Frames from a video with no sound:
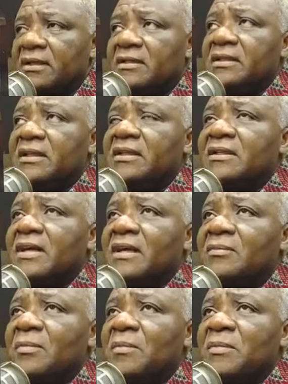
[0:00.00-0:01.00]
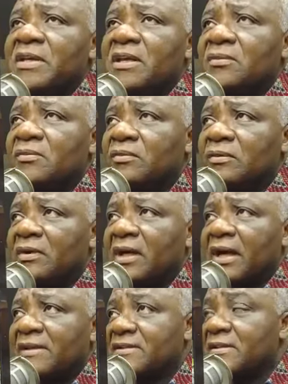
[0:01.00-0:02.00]
The leader, no, be me yehu,
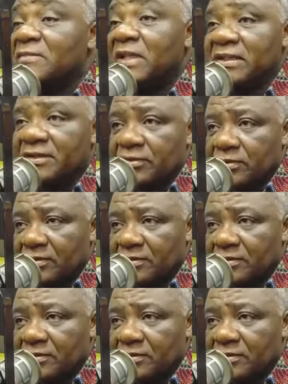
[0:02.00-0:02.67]
assemble ni so.